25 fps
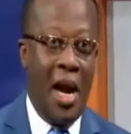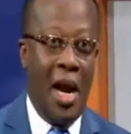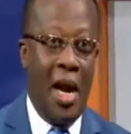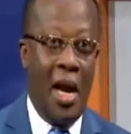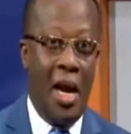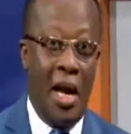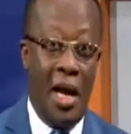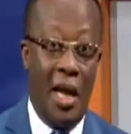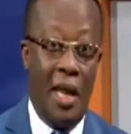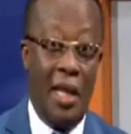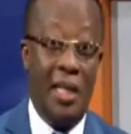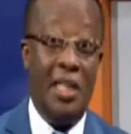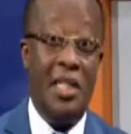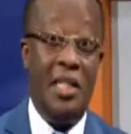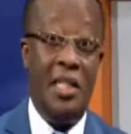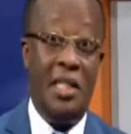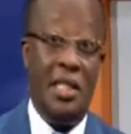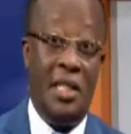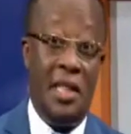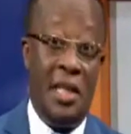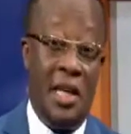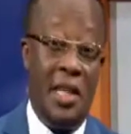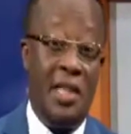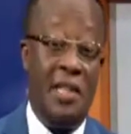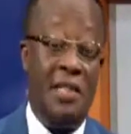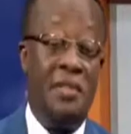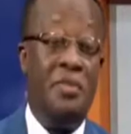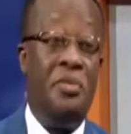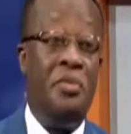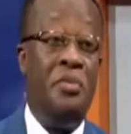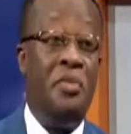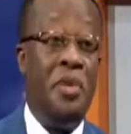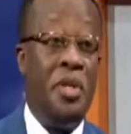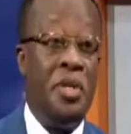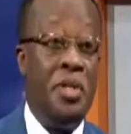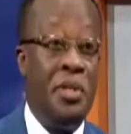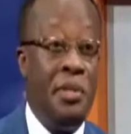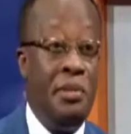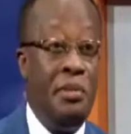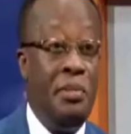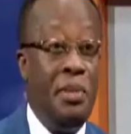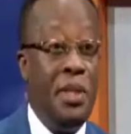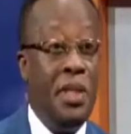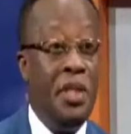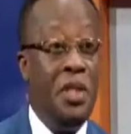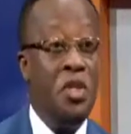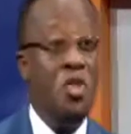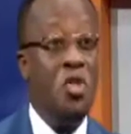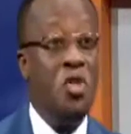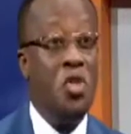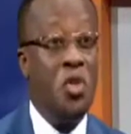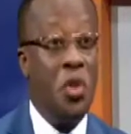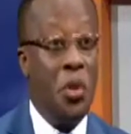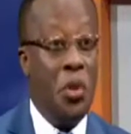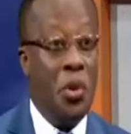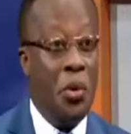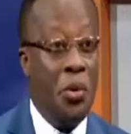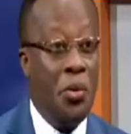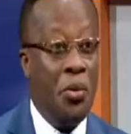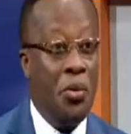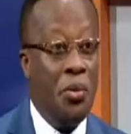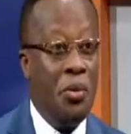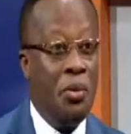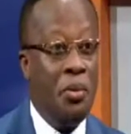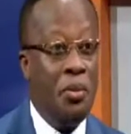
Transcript: And yes, reasonably so,